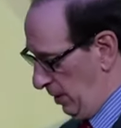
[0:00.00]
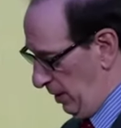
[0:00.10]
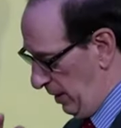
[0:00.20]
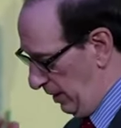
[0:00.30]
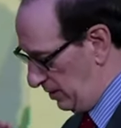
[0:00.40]

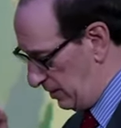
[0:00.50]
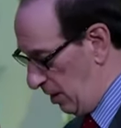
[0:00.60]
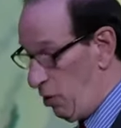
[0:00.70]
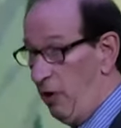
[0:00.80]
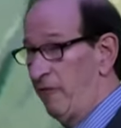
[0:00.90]
he is
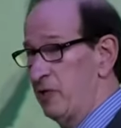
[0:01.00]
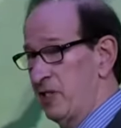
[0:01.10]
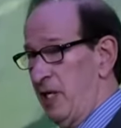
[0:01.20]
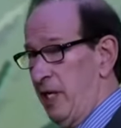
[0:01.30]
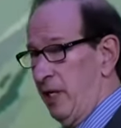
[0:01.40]
now
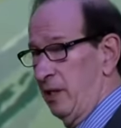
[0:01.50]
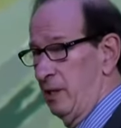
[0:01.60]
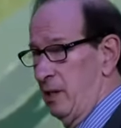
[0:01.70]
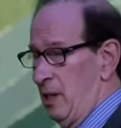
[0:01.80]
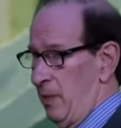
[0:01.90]
overseeing
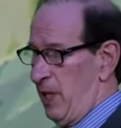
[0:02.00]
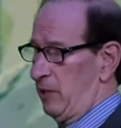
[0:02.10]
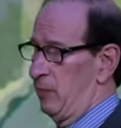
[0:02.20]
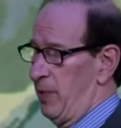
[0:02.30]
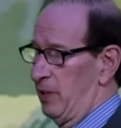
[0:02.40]
a
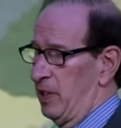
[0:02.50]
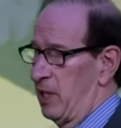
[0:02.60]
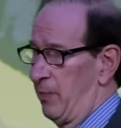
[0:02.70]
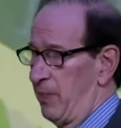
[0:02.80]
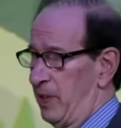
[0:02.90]
medical billing
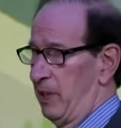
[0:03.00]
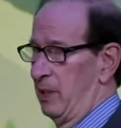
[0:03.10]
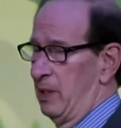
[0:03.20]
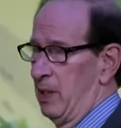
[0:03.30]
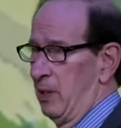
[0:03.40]
company
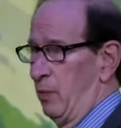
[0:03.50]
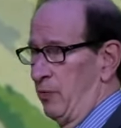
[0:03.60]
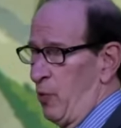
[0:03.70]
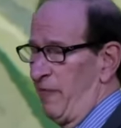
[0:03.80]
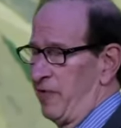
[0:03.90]

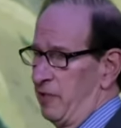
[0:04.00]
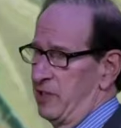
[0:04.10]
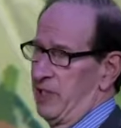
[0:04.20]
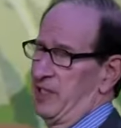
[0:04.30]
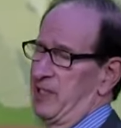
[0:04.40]
with revenues
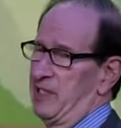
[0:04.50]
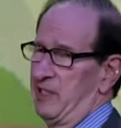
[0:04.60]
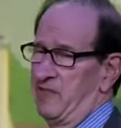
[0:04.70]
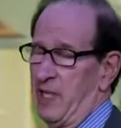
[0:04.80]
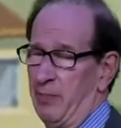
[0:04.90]
in excess
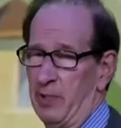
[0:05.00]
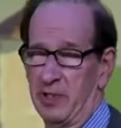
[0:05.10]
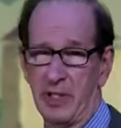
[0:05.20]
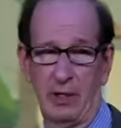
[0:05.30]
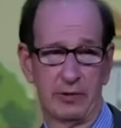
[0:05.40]
of ten
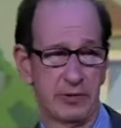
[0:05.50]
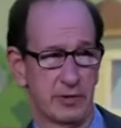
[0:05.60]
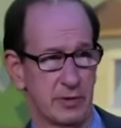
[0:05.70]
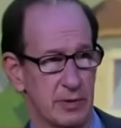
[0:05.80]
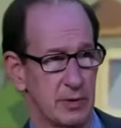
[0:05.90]
million dollars.
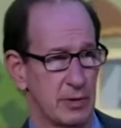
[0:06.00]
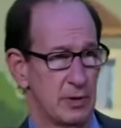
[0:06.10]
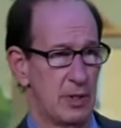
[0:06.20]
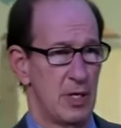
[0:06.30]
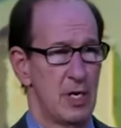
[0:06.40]

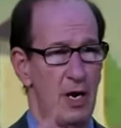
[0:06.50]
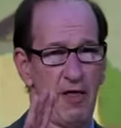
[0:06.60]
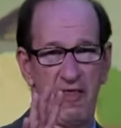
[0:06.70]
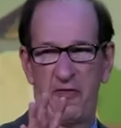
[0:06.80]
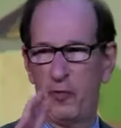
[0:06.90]

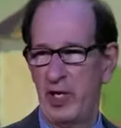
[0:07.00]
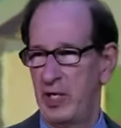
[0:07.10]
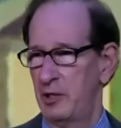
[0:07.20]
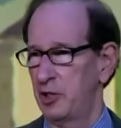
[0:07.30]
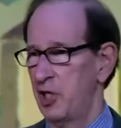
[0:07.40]

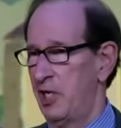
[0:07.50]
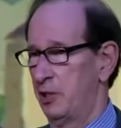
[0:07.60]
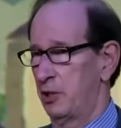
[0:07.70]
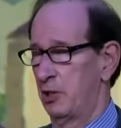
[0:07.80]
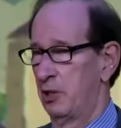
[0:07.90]
Three-year
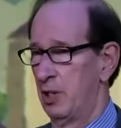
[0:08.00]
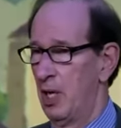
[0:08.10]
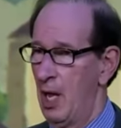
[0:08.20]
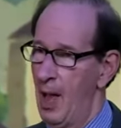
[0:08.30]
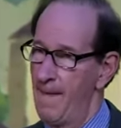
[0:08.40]
change.
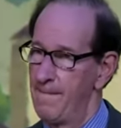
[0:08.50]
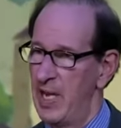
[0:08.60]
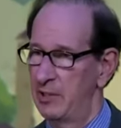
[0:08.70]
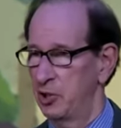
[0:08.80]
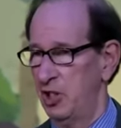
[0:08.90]

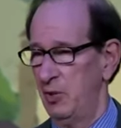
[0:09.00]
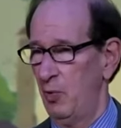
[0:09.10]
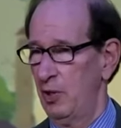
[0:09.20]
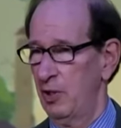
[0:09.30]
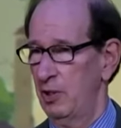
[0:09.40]
Metal sheet
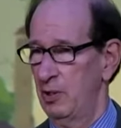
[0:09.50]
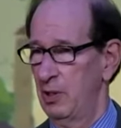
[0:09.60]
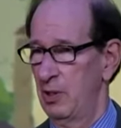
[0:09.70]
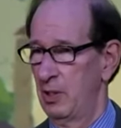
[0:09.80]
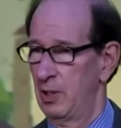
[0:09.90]
worker,
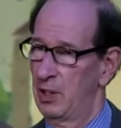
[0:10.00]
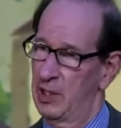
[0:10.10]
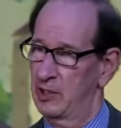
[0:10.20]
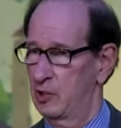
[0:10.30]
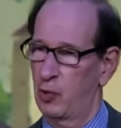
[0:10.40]

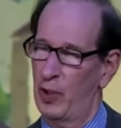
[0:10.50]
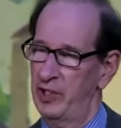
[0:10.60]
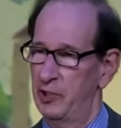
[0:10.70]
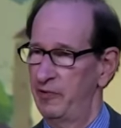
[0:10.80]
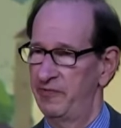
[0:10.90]
at
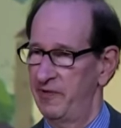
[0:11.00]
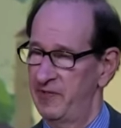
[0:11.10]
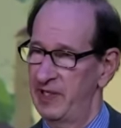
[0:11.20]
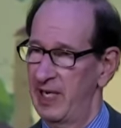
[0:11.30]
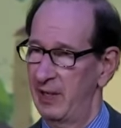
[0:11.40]
twenty-two
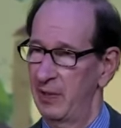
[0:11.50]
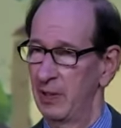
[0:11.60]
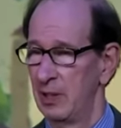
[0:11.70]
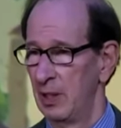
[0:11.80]
fifty an hour,